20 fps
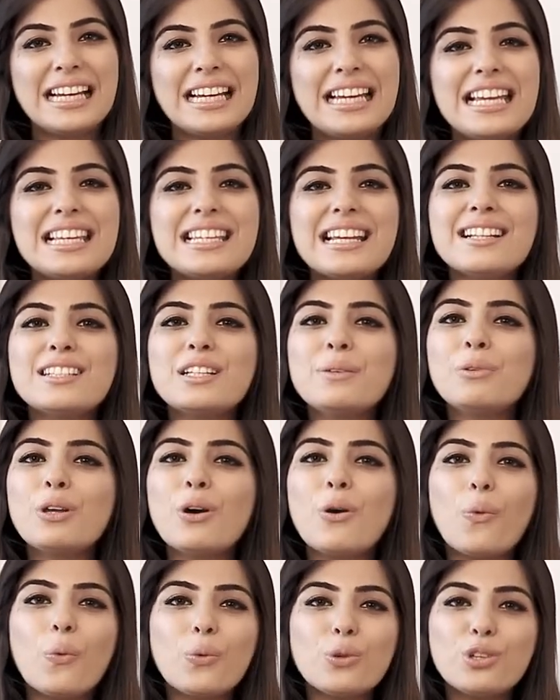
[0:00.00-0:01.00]
He tells him the
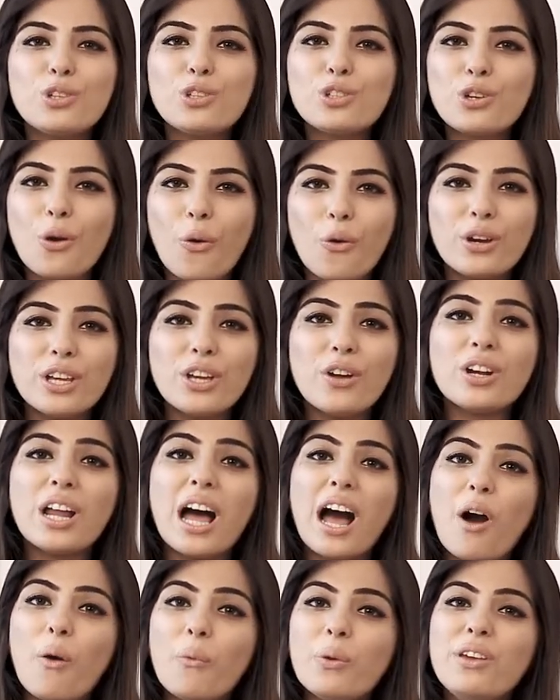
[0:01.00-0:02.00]
whole story on
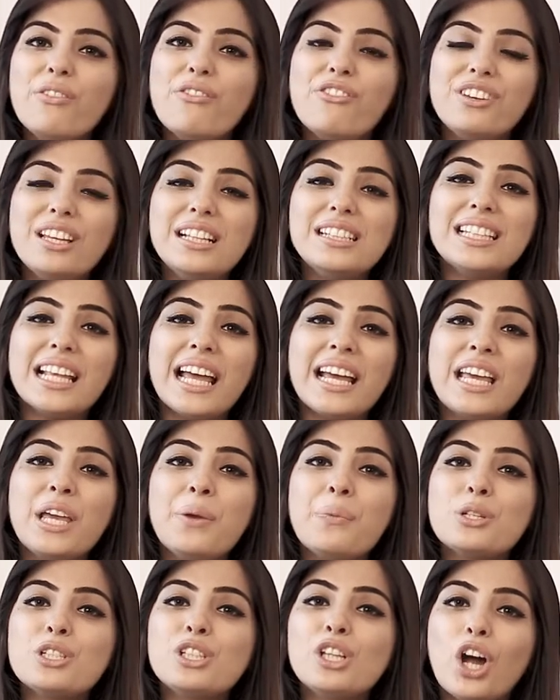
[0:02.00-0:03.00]
how he feels like
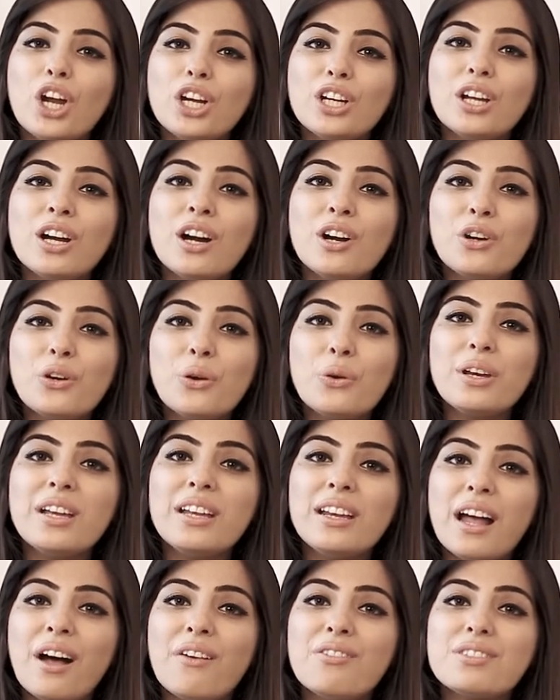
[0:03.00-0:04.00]
he was not a good
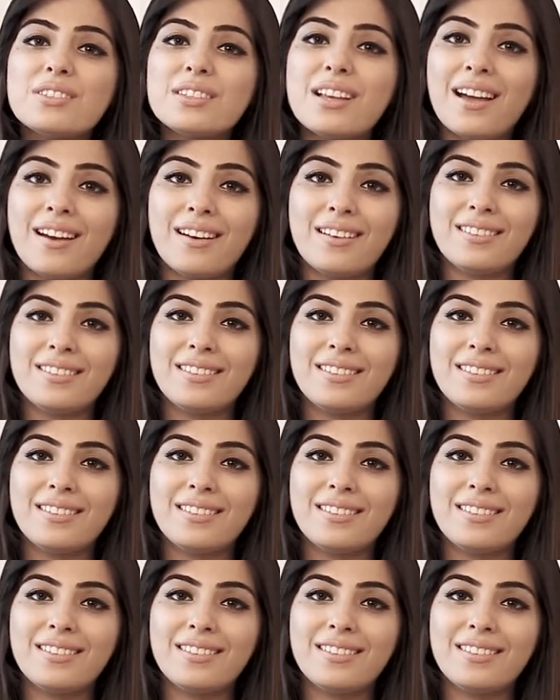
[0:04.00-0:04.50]
enough son,